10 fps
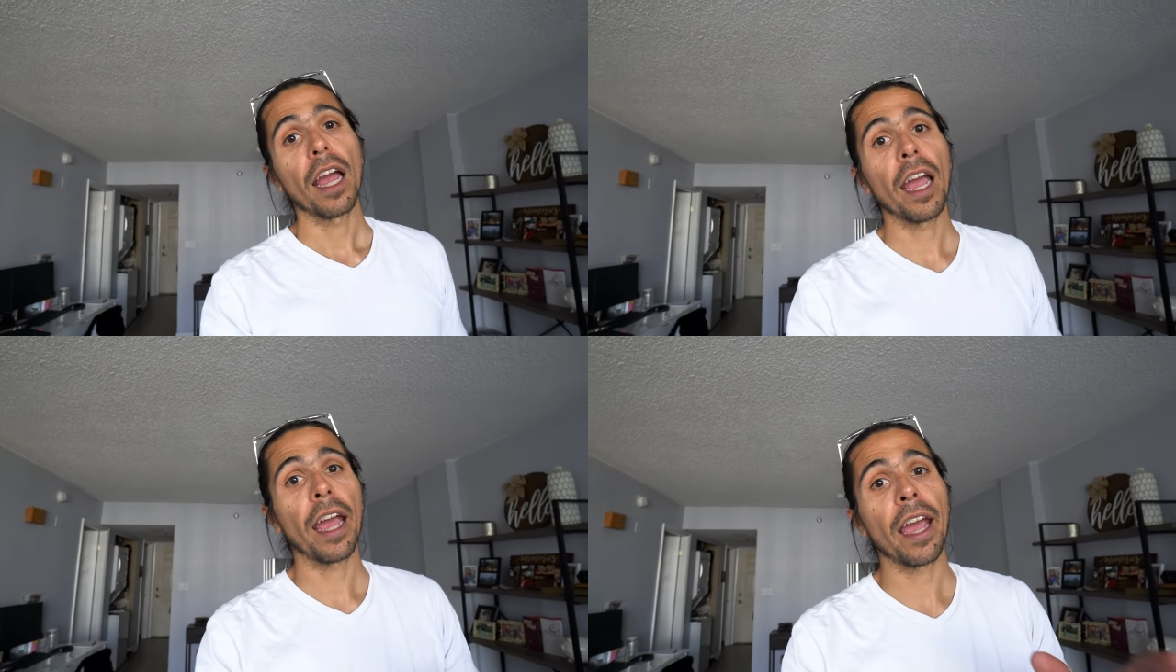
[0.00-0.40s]

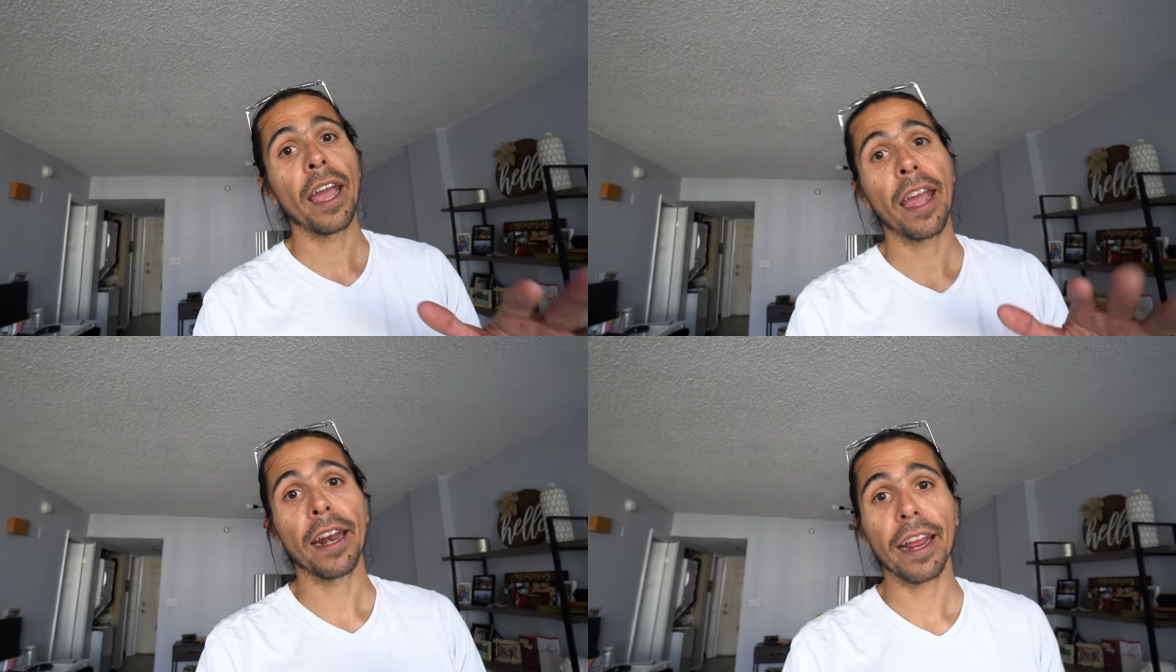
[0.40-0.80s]

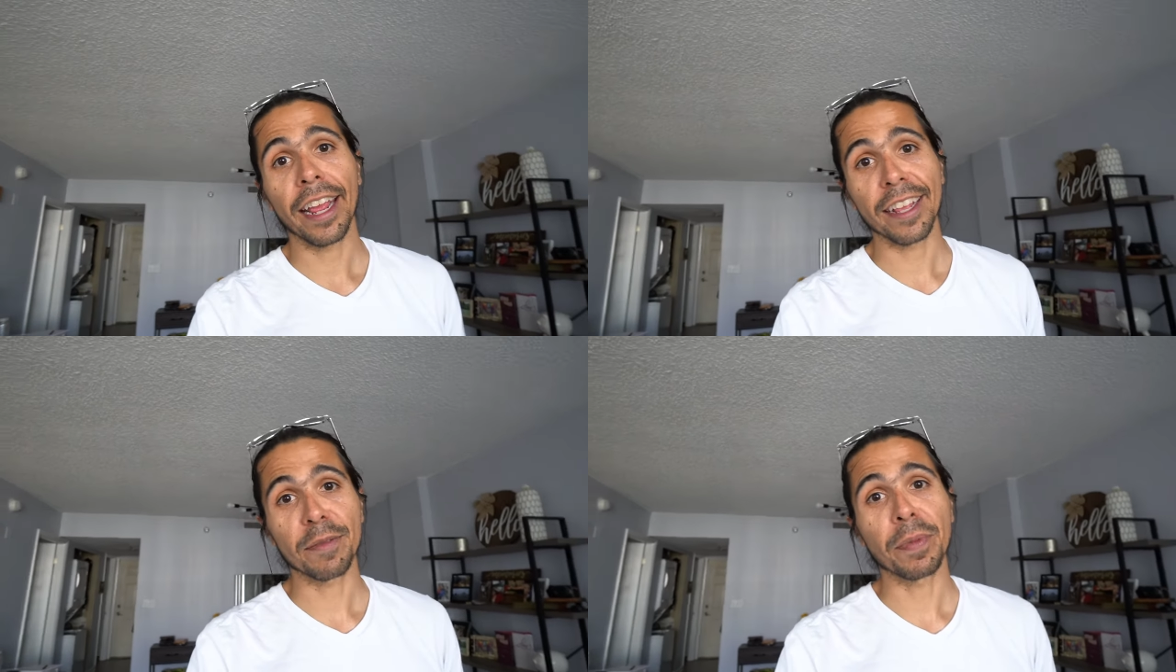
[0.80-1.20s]
And
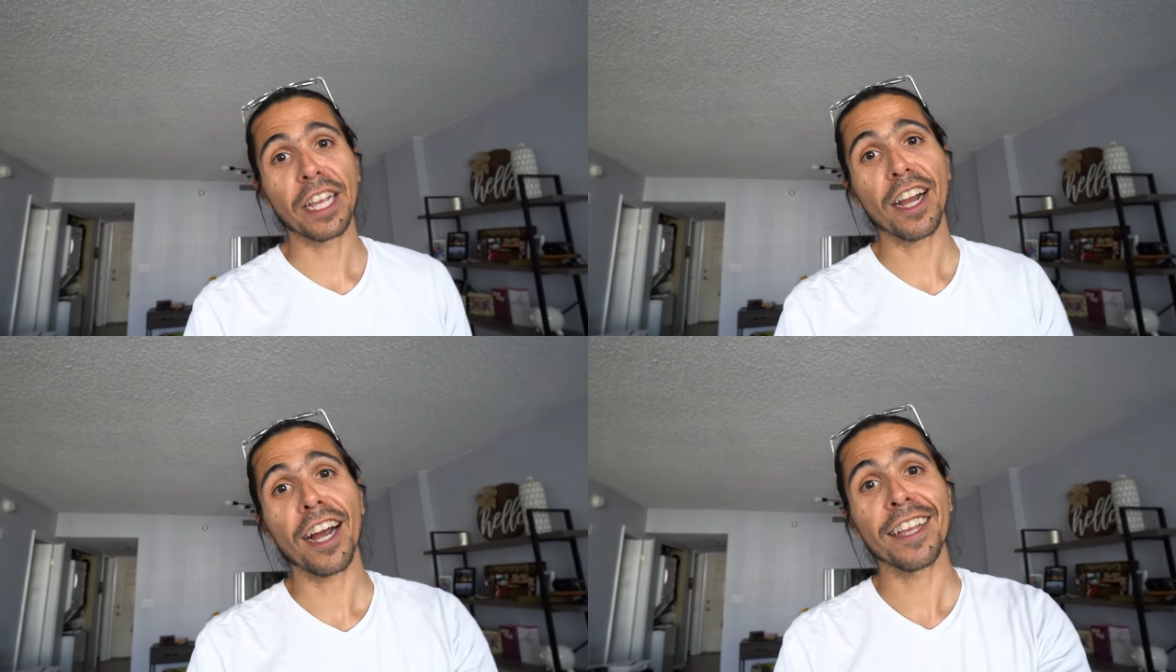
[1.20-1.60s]
it's
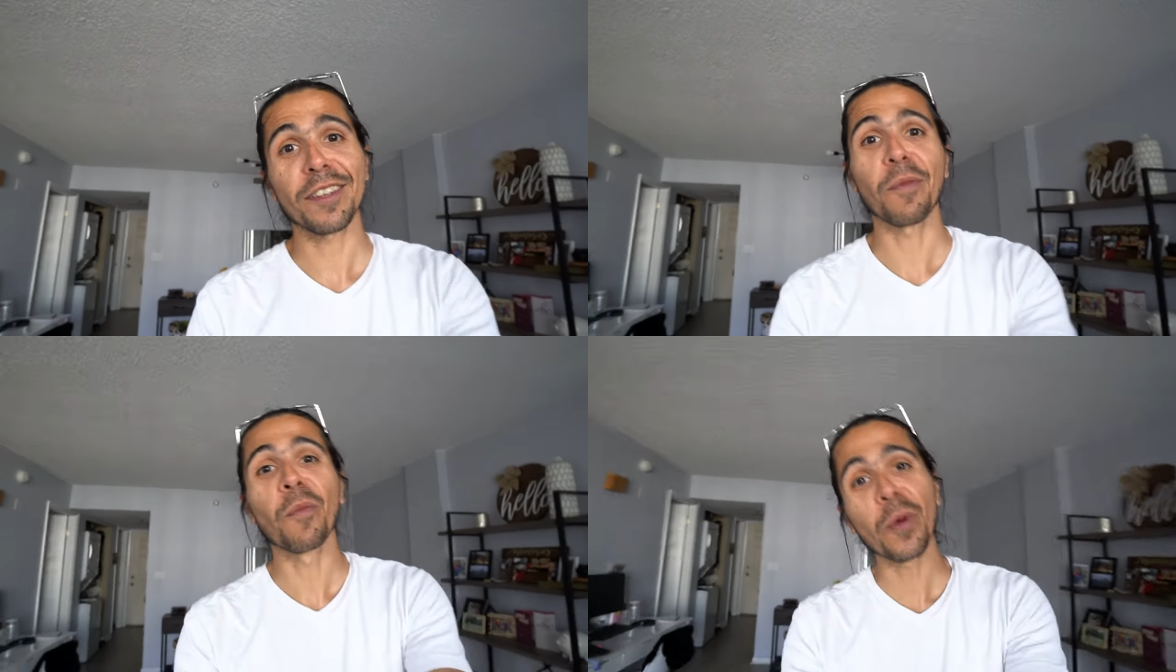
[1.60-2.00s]
because
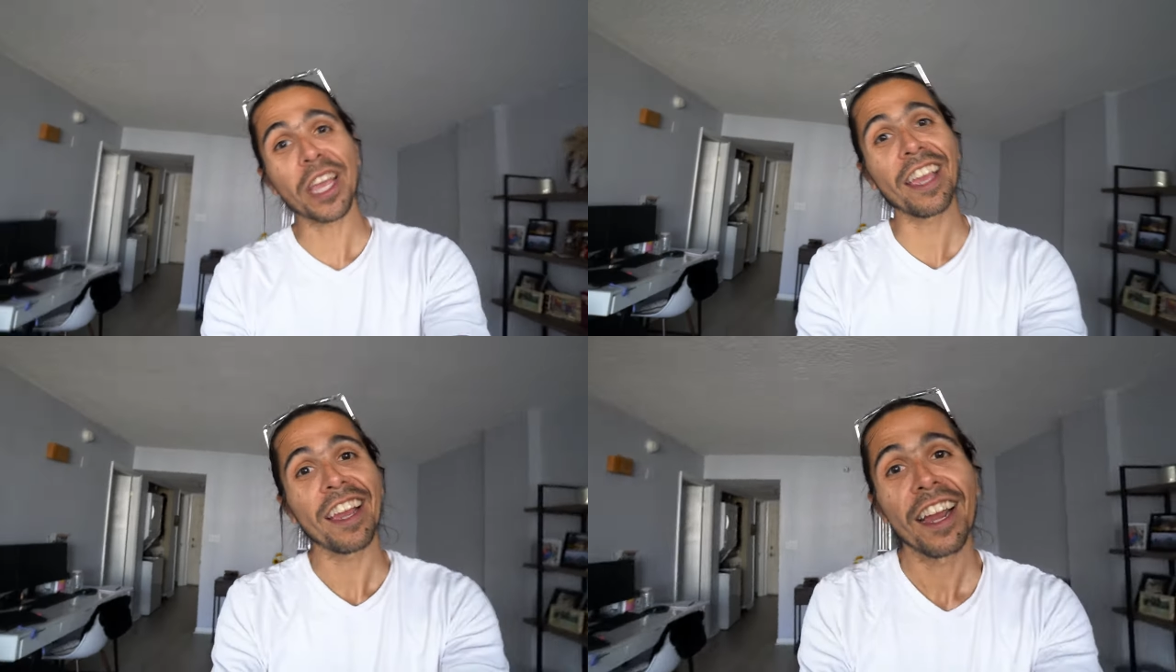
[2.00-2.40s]

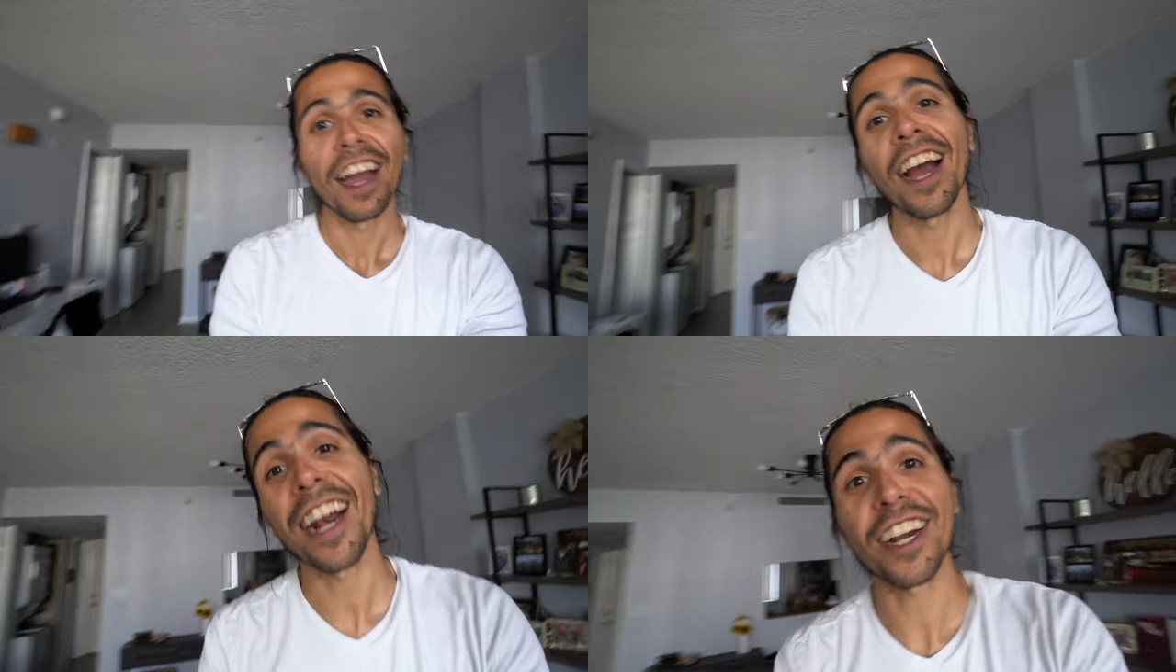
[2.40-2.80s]
we
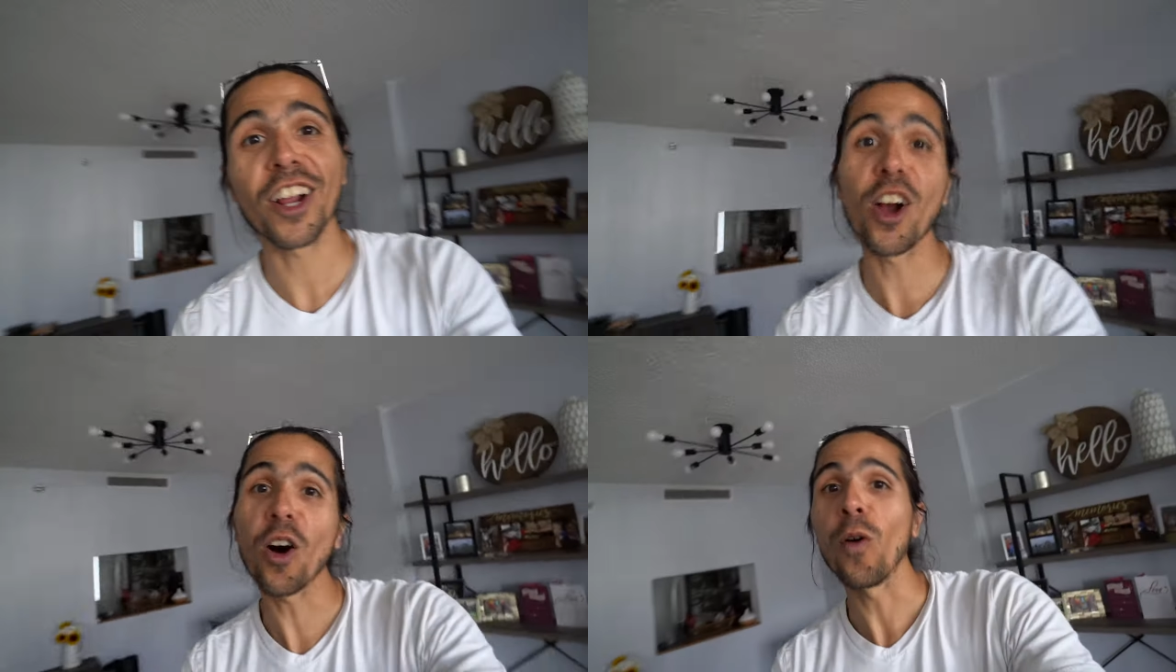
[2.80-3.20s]
are
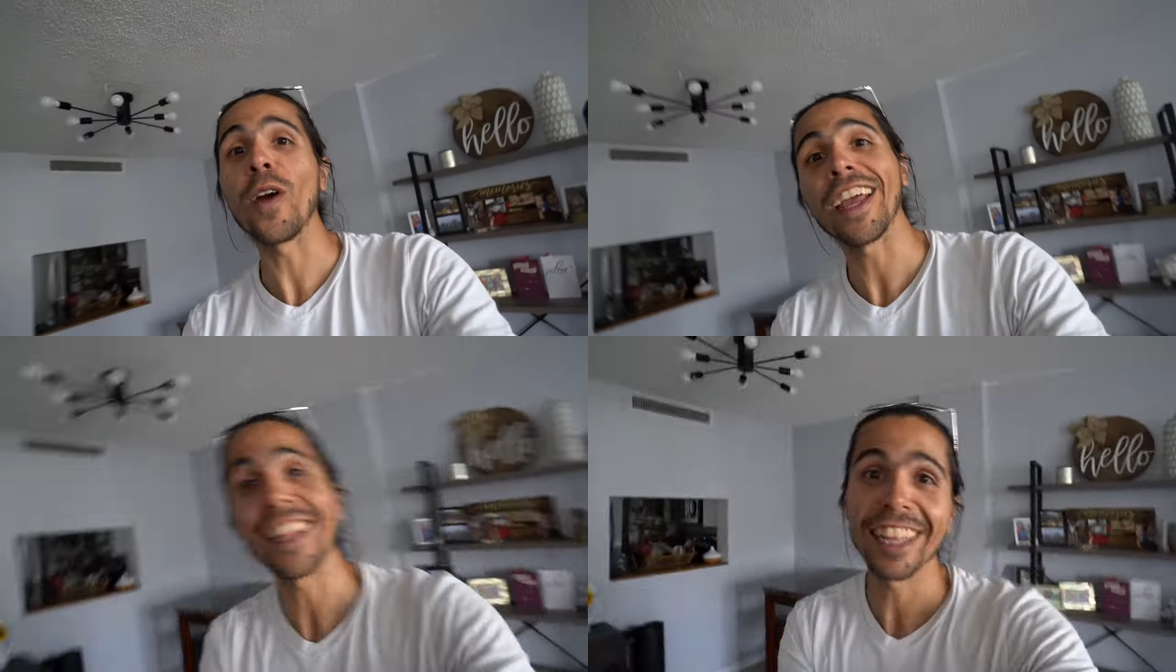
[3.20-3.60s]

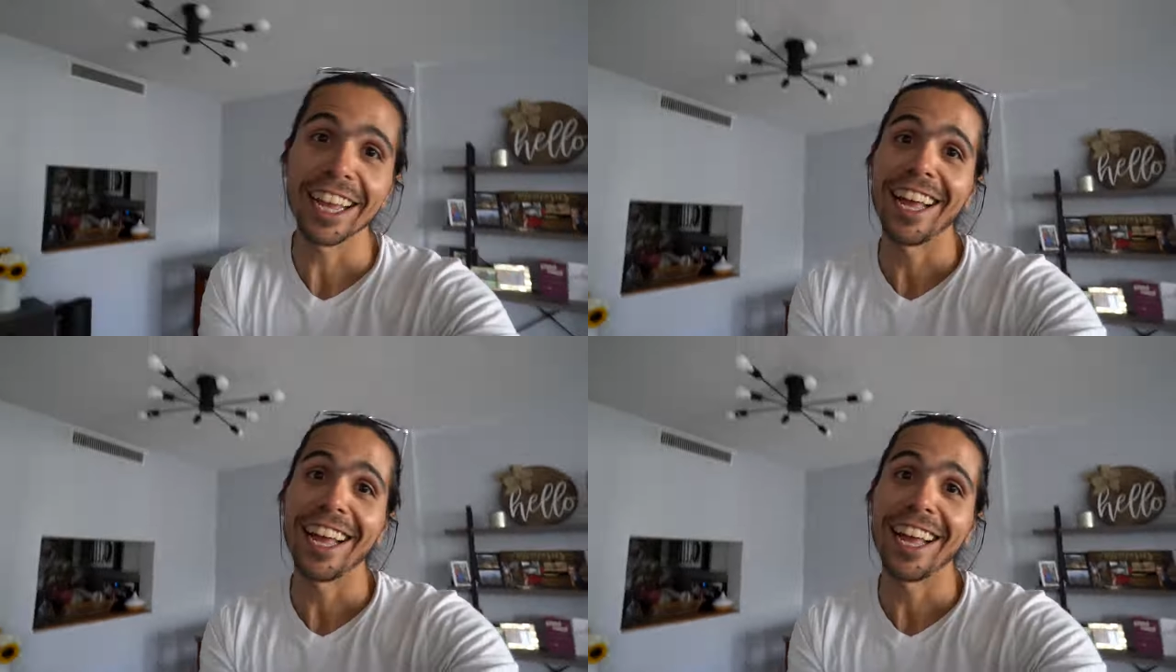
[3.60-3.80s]
going